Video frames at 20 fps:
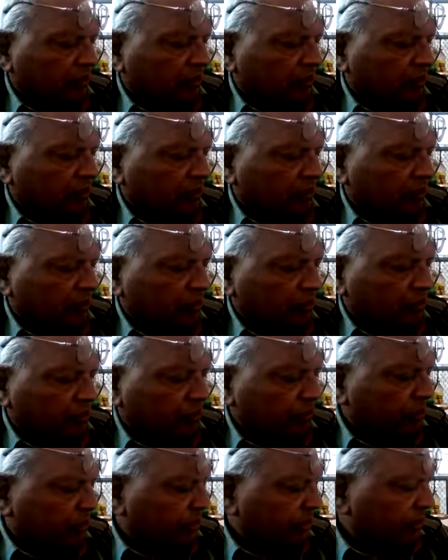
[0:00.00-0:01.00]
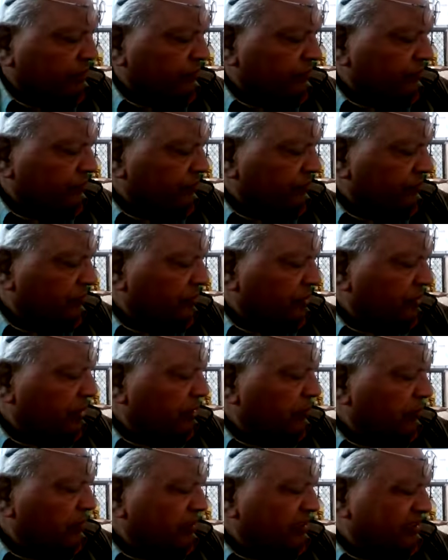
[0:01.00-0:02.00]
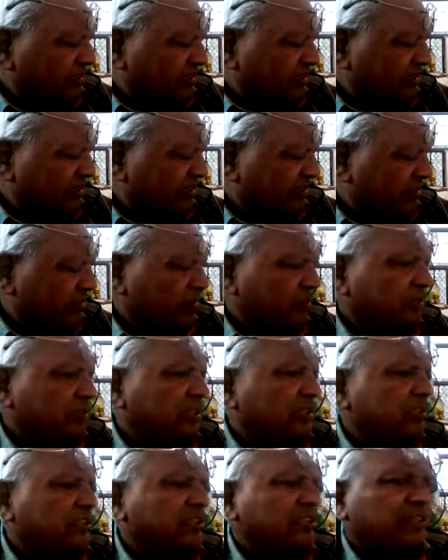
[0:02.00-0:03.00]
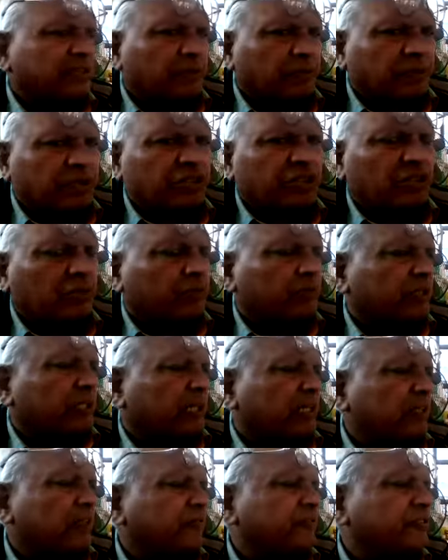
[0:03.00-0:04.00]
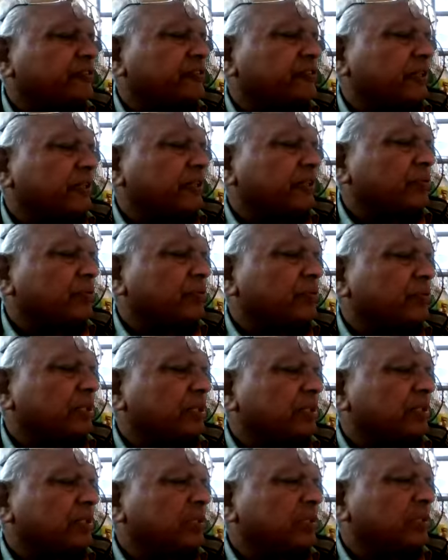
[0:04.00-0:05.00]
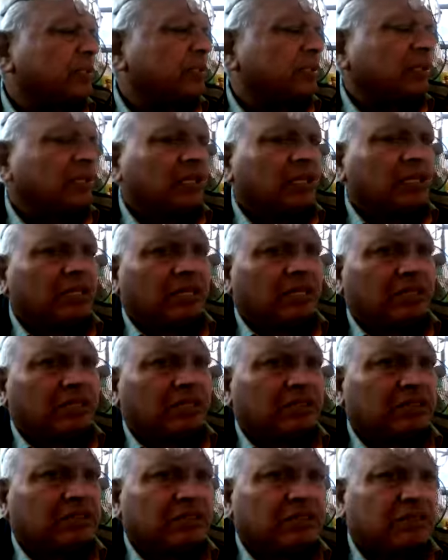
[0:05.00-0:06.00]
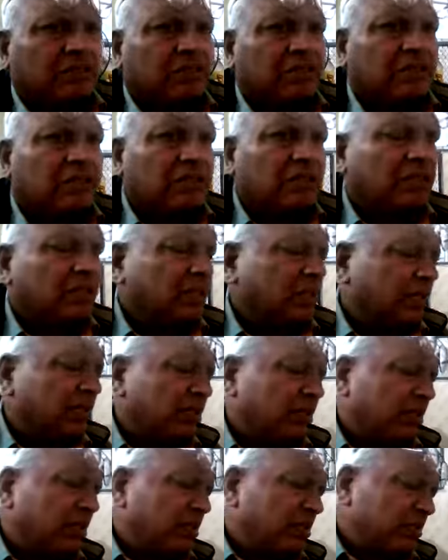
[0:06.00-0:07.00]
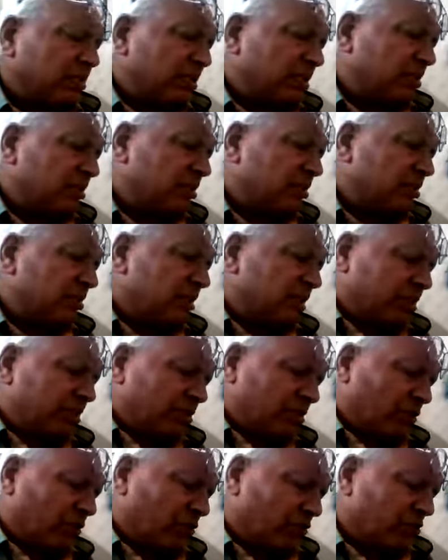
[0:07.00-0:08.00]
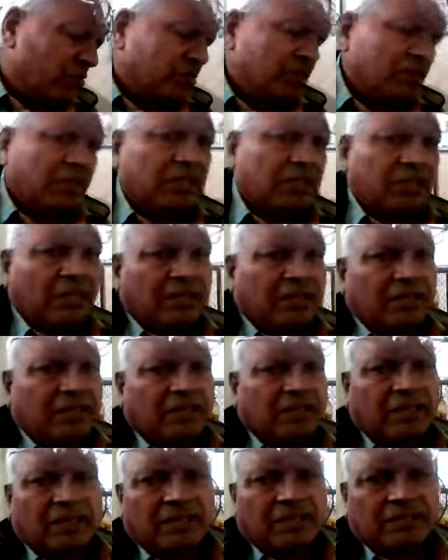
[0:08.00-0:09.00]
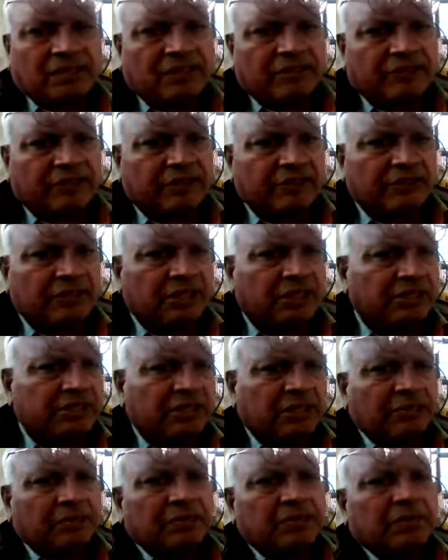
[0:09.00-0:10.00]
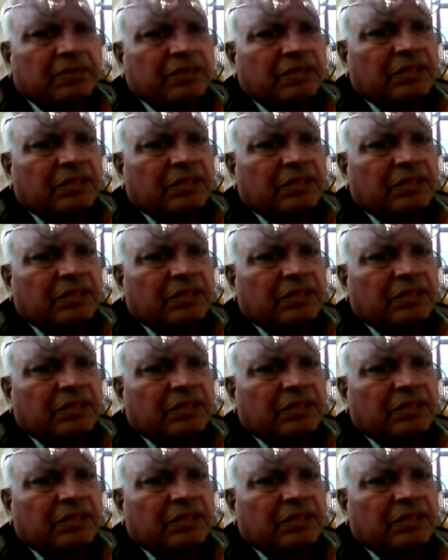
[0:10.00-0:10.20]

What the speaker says: while going to meeting. Yeah, this is just a submission of that, which is very important. And I'll take later on. I ask if there's some